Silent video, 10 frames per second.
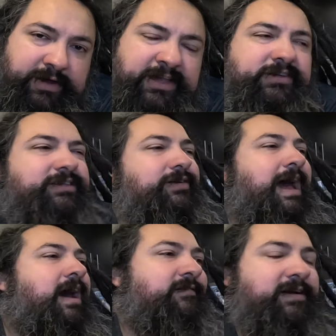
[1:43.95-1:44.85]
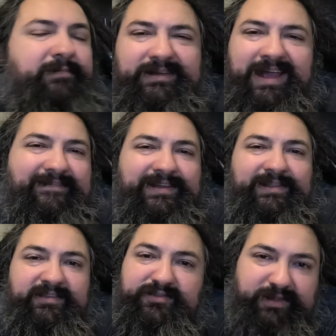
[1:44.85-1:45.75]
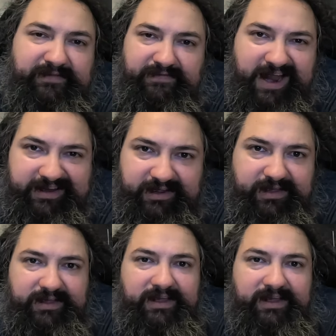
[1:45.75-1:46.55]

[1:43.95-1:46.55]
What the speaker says: Not just to kava, but having lunch with a friend.